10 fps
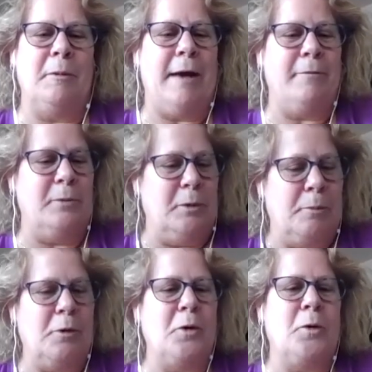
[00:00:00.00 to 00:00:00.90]
We have been doing
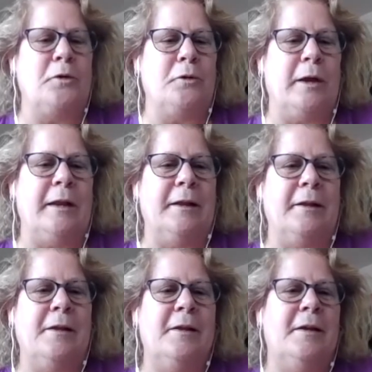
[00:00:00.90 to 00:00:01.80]
Procore training,
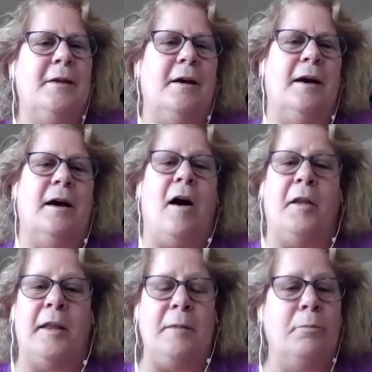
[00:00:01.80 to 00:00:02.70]
online